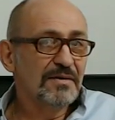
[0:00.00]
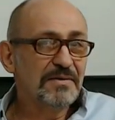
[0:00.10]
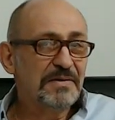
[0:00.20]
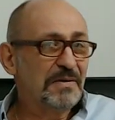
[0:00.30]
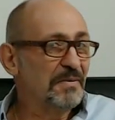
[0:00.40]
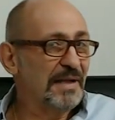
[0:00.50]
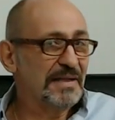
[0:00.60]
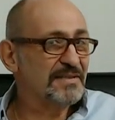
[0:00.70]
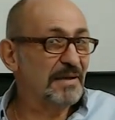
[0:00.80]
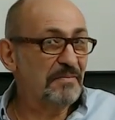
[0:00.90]
you'll get
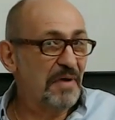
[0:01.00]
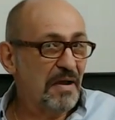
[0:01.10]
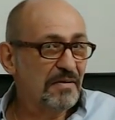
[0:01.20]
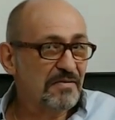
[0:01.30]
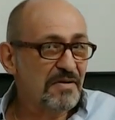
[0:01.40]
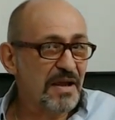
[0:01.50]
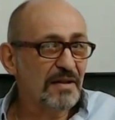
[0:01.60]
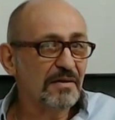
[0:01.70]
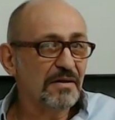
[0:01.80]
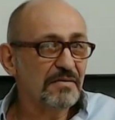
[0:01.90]
some
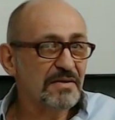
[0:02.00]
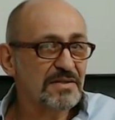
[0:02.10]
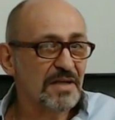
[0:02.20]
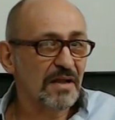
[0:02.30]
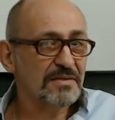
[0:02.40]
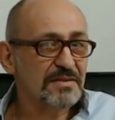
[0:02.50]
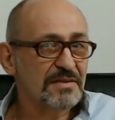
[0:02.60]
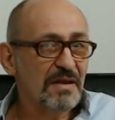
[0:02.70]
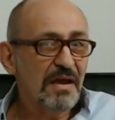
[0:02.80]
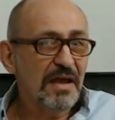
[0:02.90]
real results.